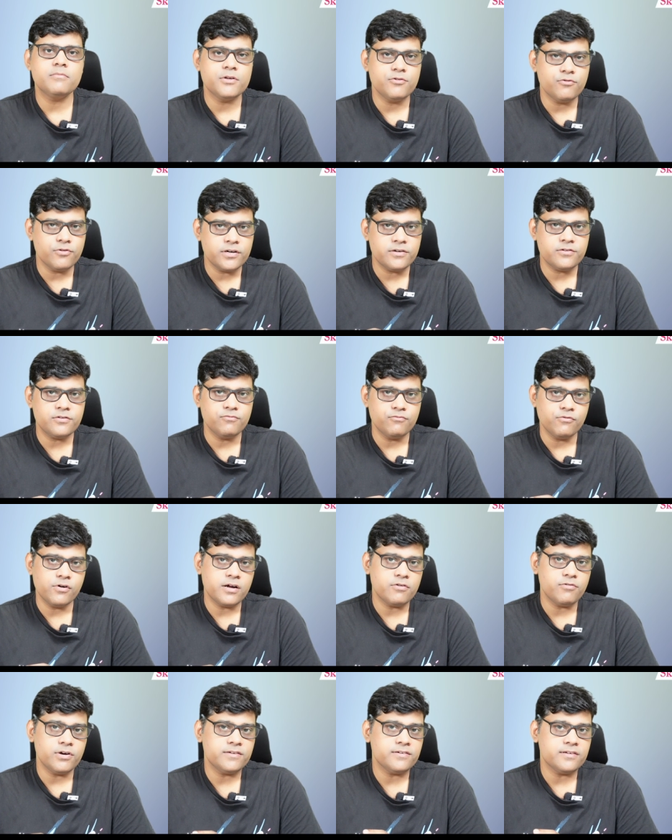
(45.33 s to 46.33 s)
viewers who
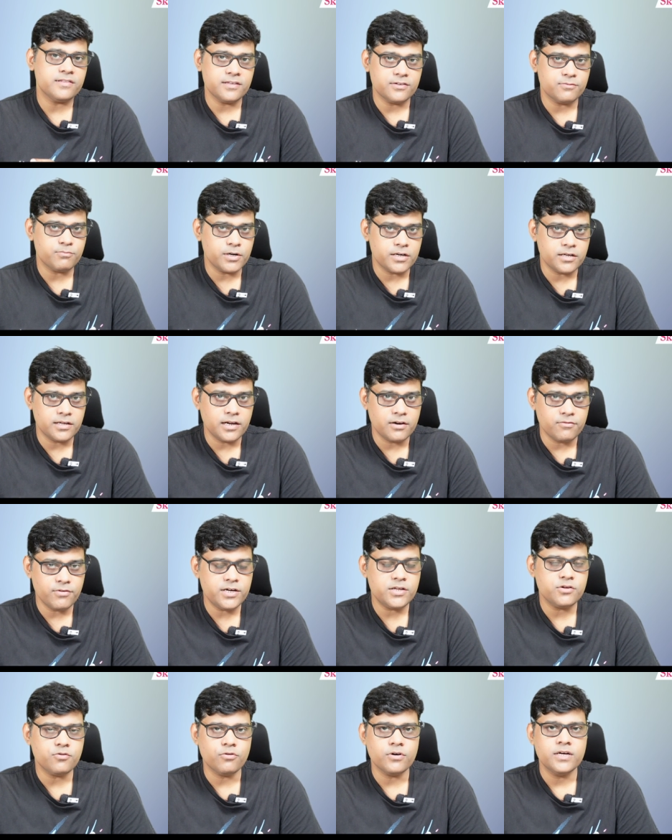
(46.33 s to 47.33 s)
are watching this particular
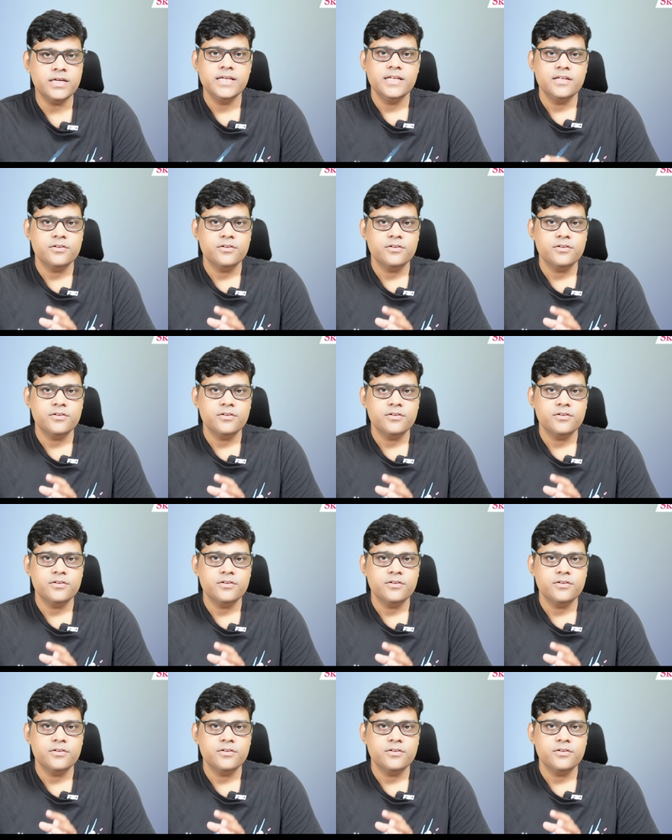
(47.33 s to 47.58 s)
video